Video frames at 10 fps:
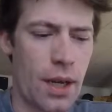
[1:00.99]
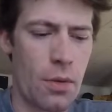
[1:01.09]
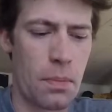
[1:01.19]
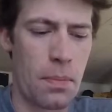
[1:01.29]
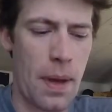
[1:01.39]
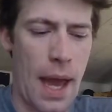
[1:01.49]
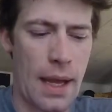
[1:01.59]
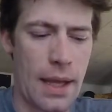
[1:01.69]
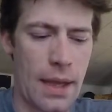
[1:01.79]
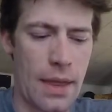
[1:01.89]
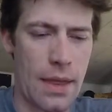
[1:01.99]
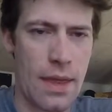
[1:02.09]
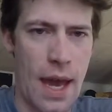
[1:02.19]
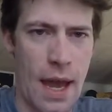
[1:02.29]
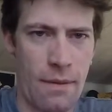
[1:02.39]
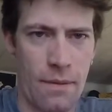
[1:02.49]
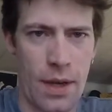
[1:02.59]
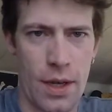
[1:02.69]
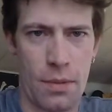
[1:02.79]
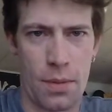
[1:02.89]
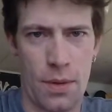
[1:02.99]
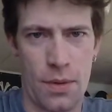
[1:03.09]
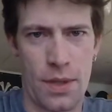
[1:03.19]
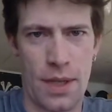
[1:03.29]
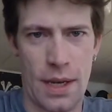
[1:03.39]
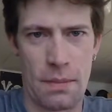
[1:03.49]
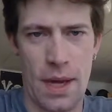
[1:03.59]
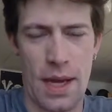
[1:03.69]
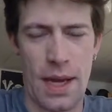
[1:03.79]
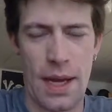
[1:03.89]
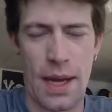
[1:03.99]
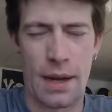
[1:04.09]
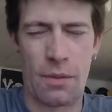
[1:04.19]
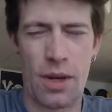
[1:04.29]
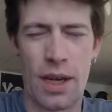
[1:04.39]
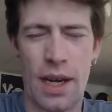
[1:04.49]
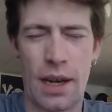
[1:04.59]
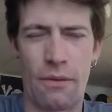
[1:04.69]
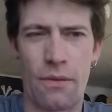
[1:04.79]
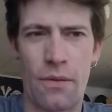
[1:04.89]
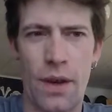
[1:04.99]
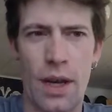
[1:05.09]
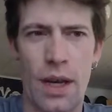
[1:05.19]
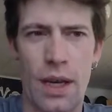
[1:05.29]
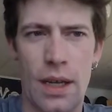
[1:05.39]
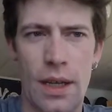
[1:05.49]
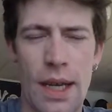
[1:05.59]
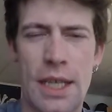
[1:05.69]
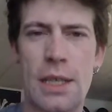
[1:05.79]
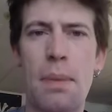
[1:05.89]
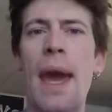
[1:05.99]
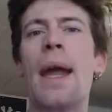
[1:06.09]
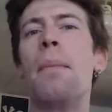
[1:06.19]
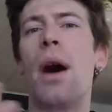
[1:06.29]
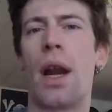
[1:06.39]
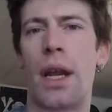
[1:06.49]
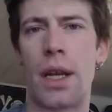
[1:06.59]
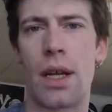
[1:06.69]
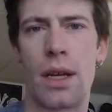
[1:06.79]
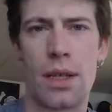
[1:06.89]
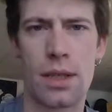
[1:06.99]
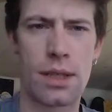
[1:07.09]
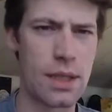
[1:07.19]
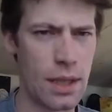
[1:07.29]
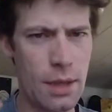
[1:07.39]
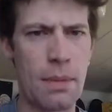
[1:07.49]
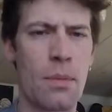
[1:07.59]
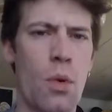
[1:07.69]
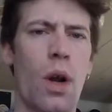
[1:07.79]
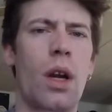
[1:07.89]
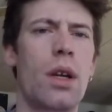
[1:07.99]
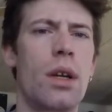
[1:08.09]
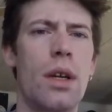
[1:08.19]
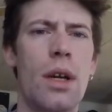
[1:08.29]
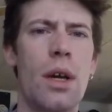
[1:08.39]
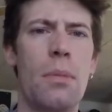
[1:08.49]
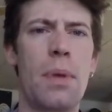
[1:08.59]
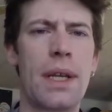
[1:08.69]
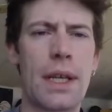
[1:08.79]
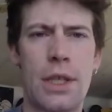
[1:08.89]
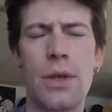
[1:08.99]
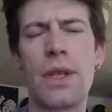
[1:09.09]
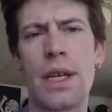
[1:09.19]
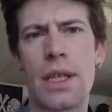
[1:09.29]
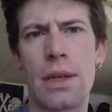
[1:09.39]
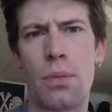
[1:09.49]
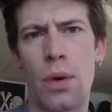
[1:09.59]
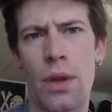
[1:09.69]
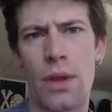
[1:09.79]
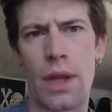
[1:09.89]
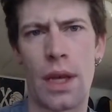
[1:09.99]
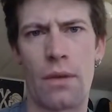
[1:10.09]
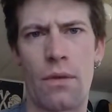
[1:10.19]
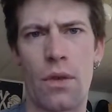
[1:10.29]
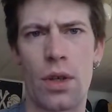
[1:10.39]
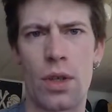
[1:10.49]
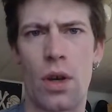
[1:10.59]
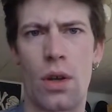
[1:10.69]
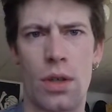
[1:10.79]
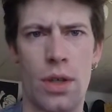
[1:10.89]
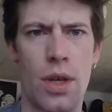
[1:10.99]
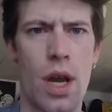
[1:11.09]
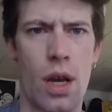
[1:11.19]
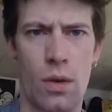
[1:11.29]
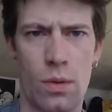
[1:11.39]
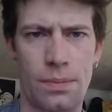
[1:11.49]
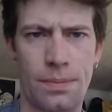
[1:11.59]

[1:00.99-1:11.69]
of go back to that video post that I made and I wanted to kind of uh, expand upon it just a little bit more because I do think it's an important thing for us all to know.